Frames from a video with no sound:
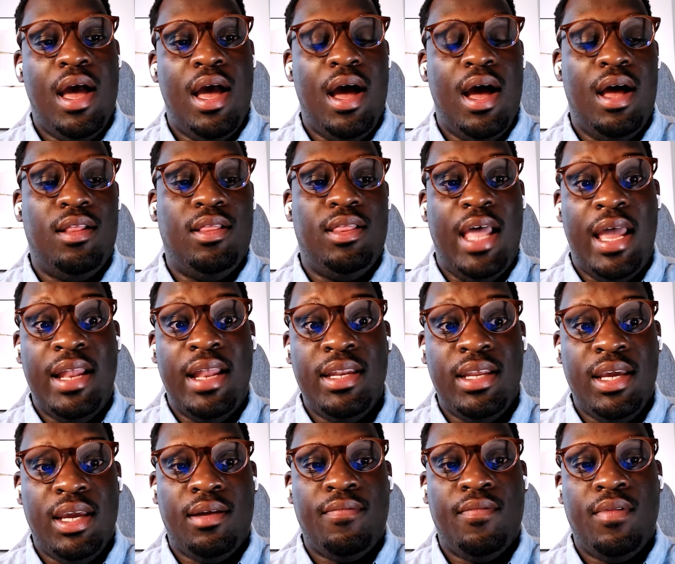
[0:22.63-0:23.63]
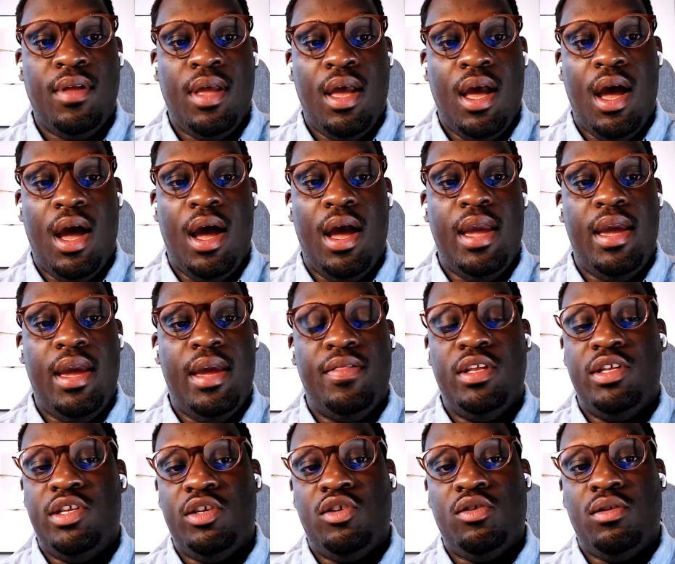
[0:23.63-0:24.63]
uh, lending, uh, in
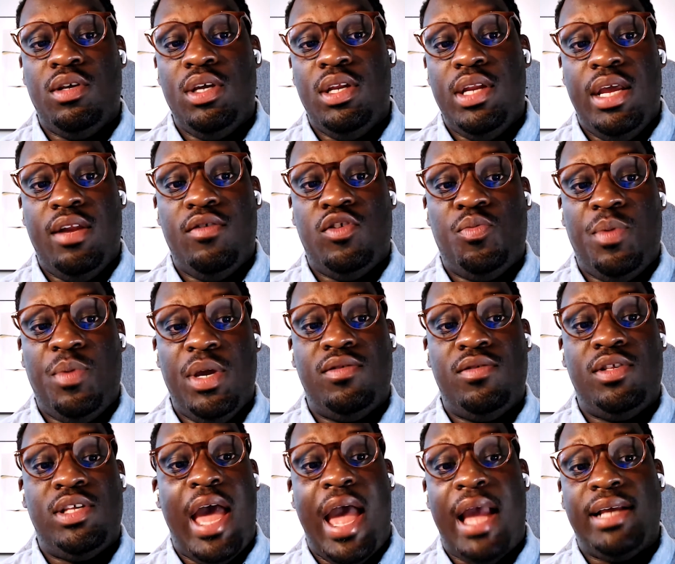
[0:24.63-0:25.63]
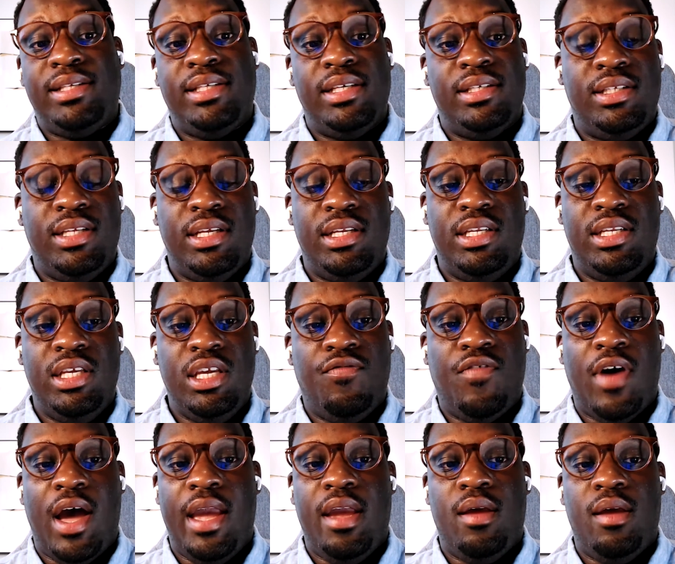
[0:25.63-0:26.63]
the digitally native space, access to
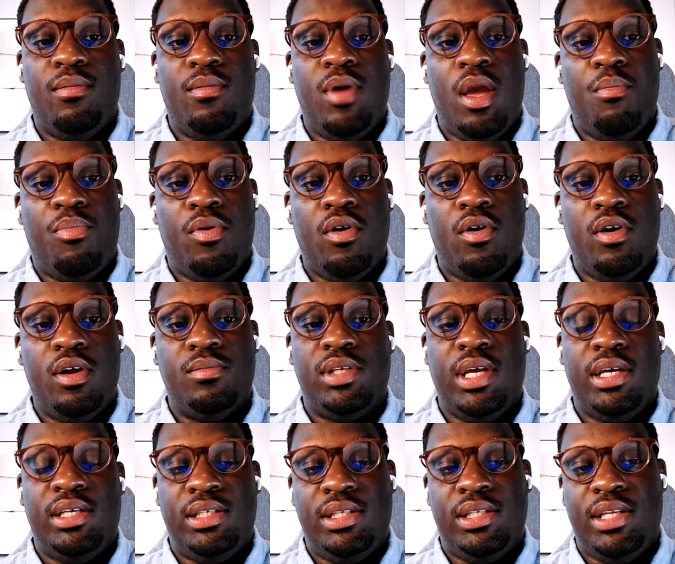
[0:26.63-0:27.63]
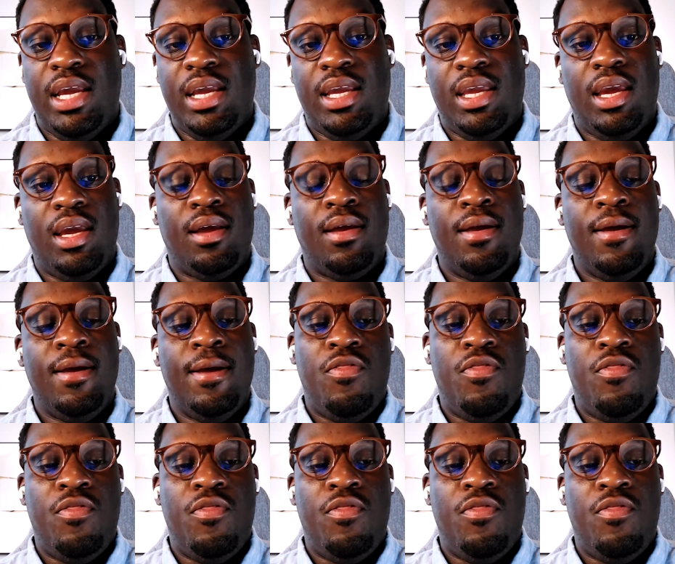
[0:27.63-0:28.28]
DeFi and, and programs like staking,